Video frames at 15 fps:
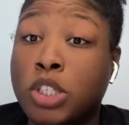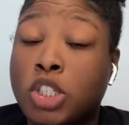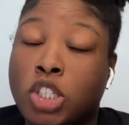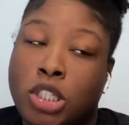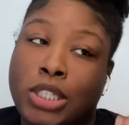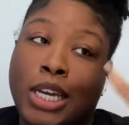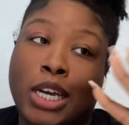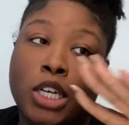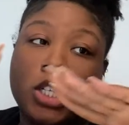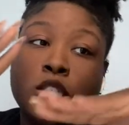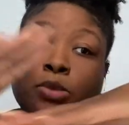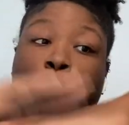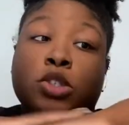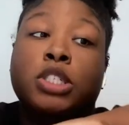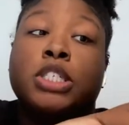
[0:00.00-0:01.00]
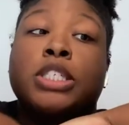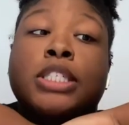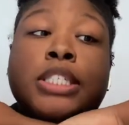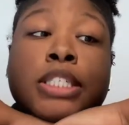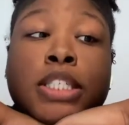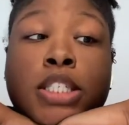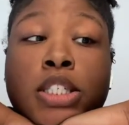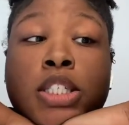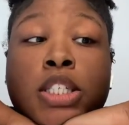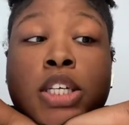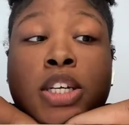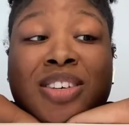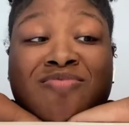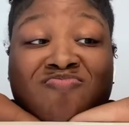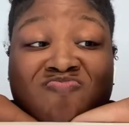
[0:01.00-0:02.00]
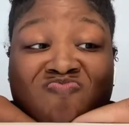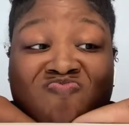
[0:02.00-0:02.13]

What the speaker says: It's just not a smoothie consistency.